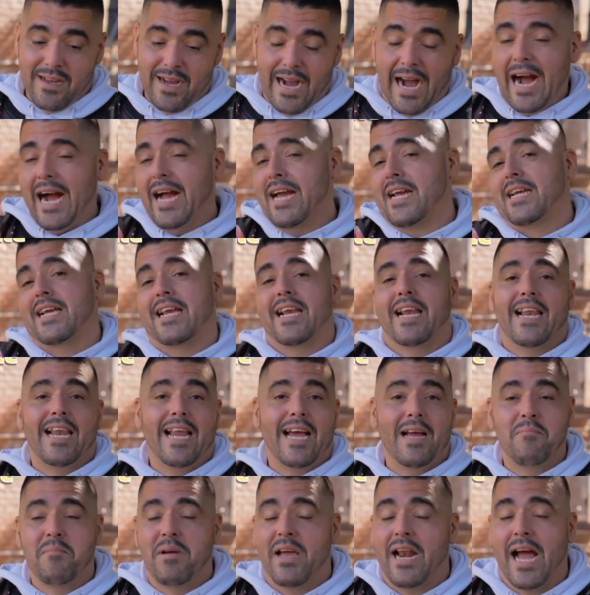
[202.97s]
I ain't gonna
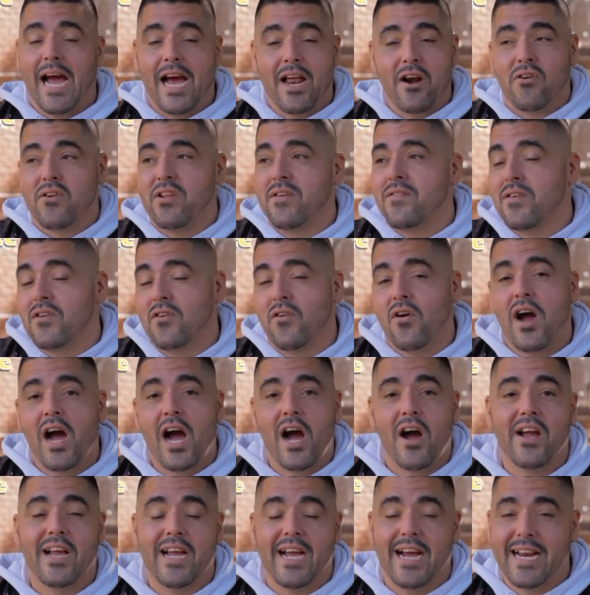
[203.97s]
lie, man, I don't even know
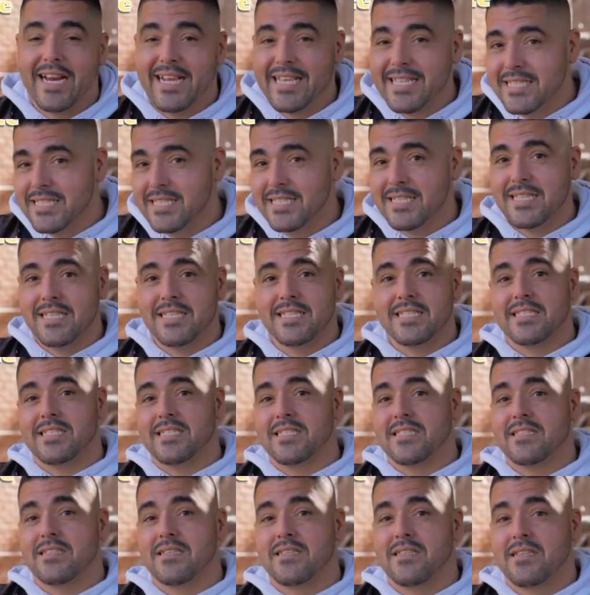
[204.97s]
how I got into
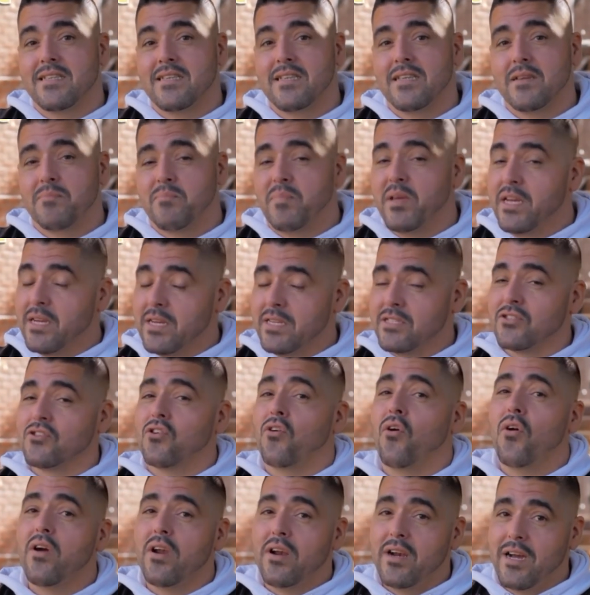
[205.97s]
this, because
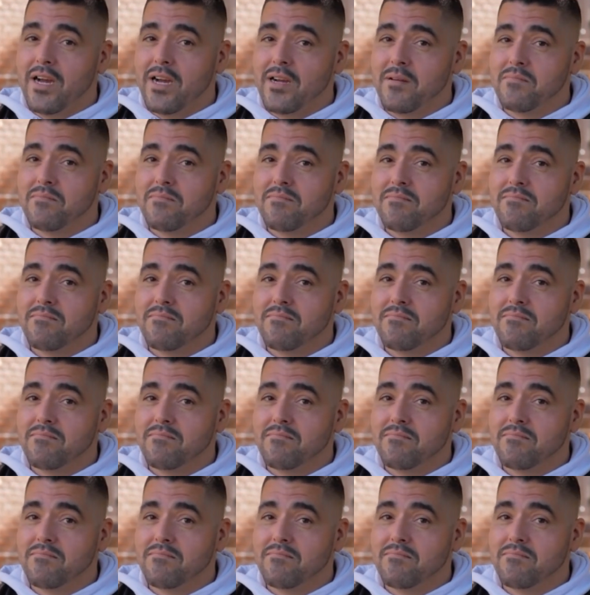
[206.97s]
growing up,